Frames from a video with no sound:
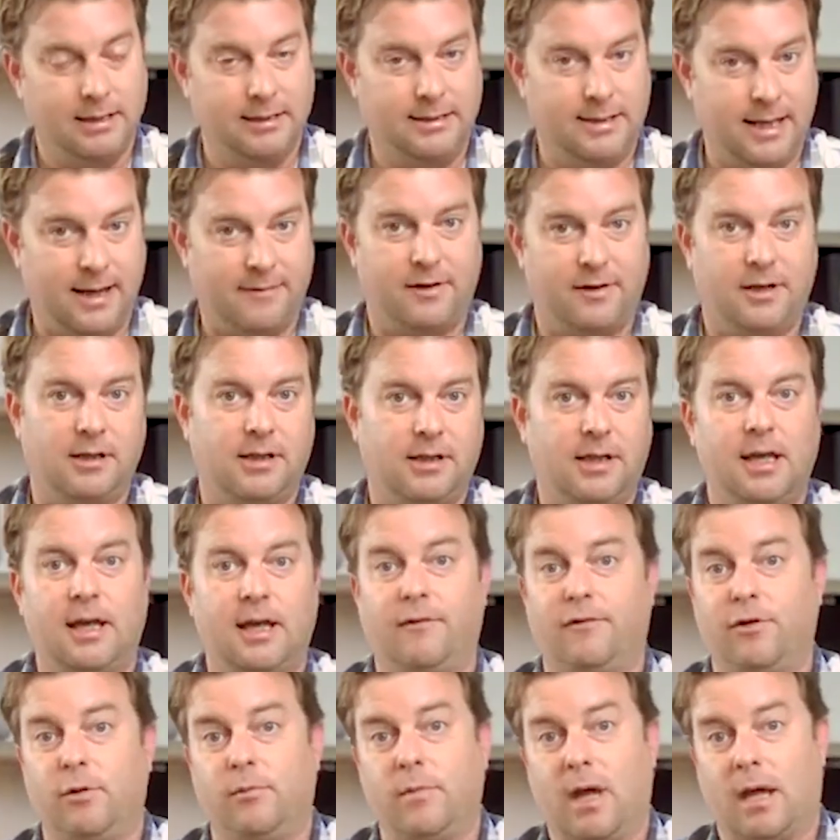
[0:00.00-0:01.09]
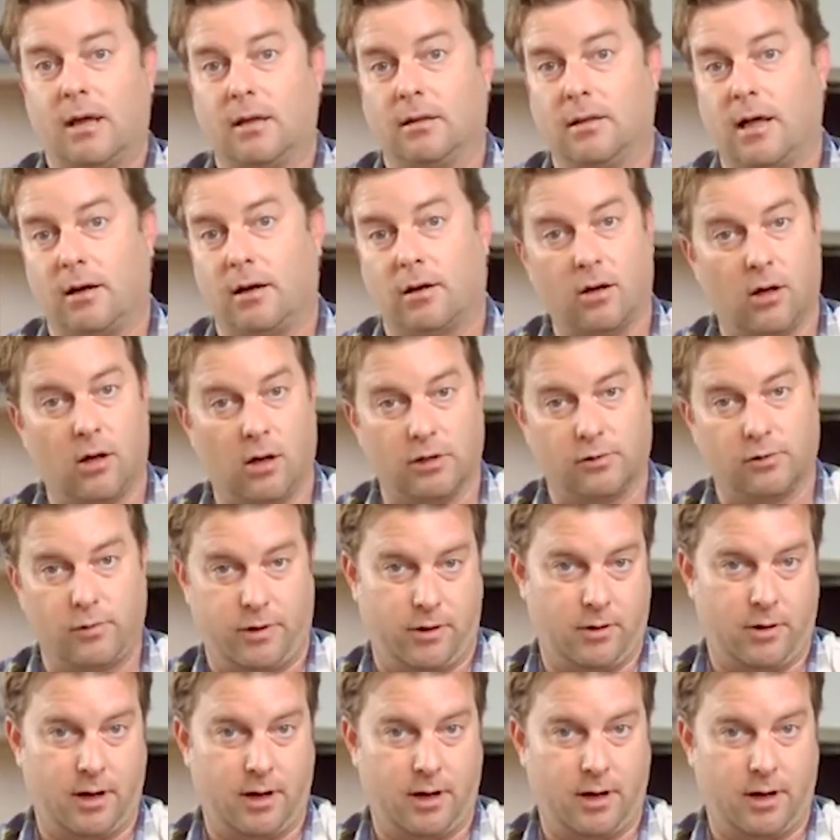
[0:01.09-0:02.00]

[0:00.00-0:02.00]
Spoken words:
definitely if you make a lot of calls with your